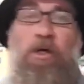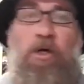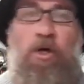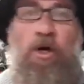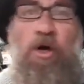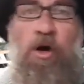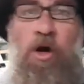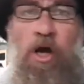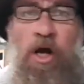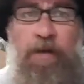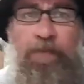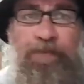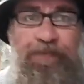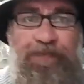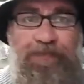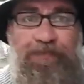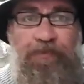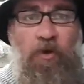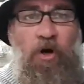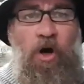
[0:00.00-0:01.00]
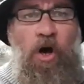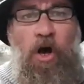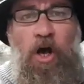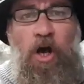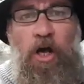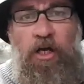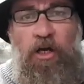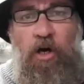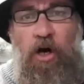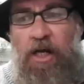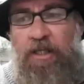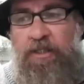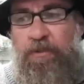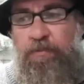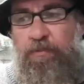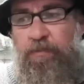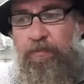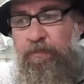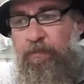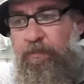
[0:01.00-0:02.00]
All right, guys.
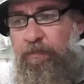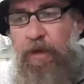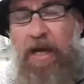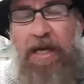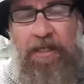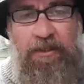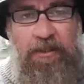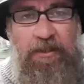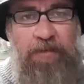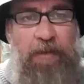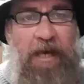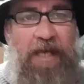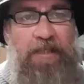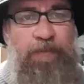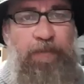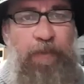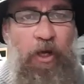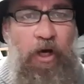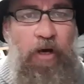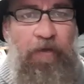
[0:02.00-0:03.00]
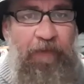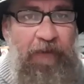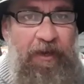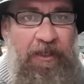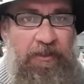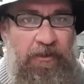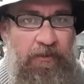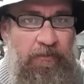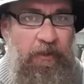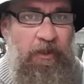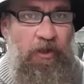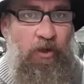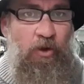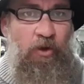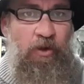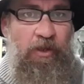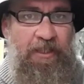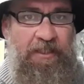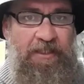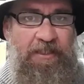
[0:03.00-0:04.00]
Practice makes perfect with
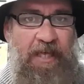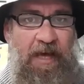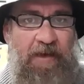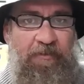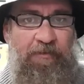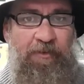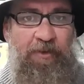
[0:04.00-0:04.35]
all this stuff,